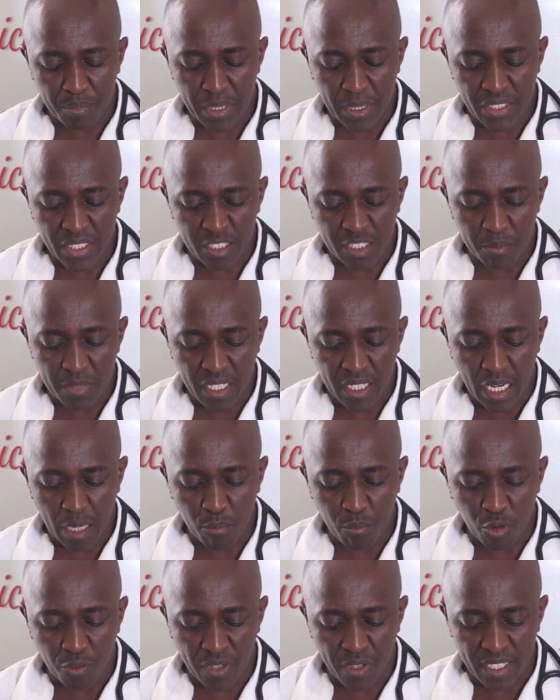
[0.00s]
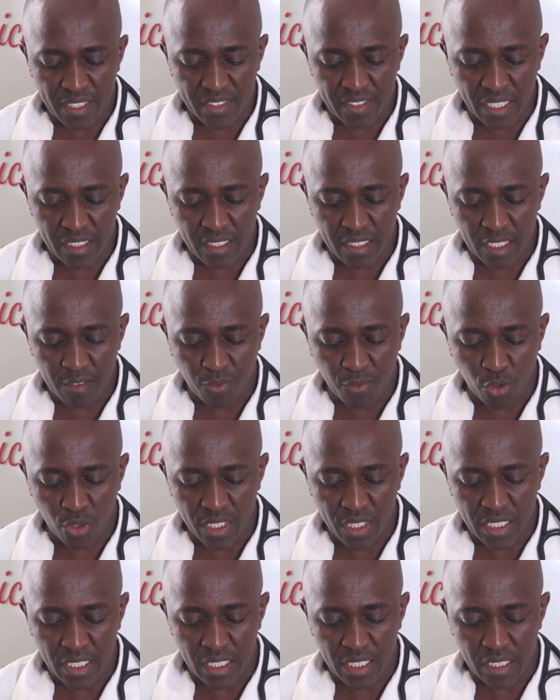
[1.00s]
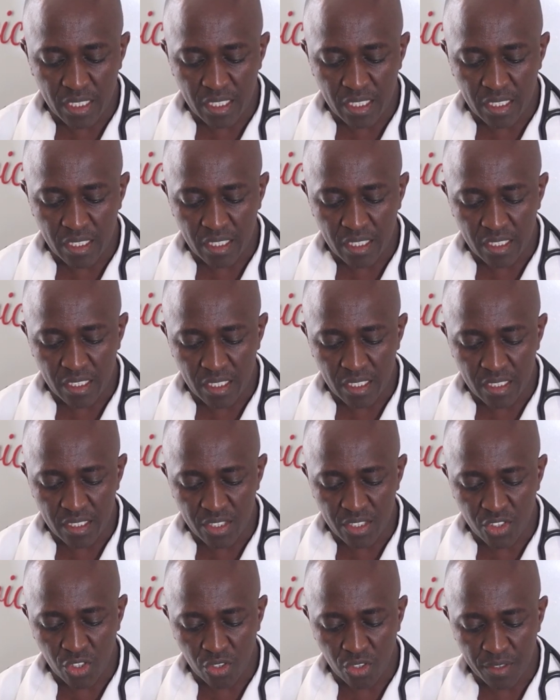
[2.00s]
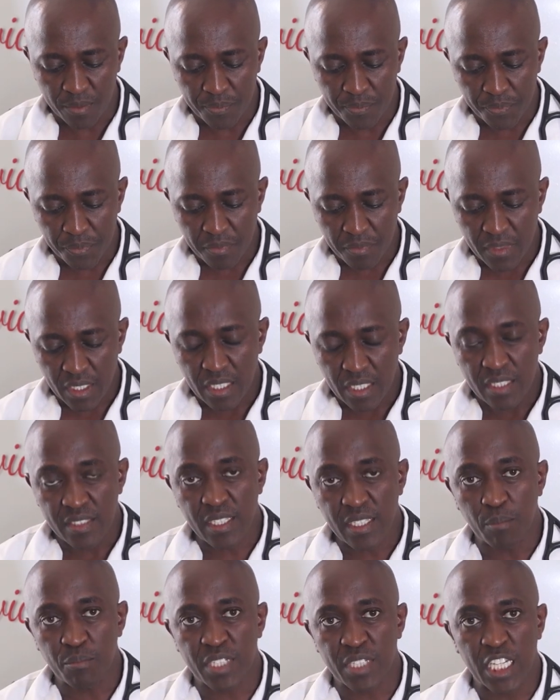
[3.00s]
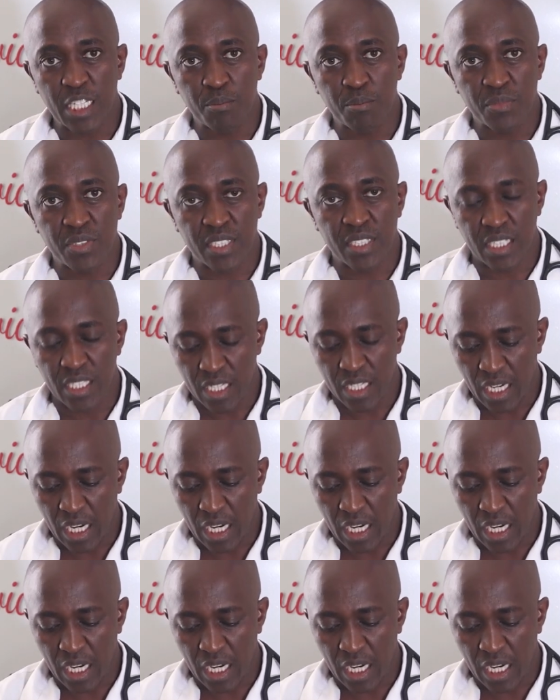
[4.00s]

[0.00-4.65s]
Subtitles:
patient becomes overexcited for any reason, sometimes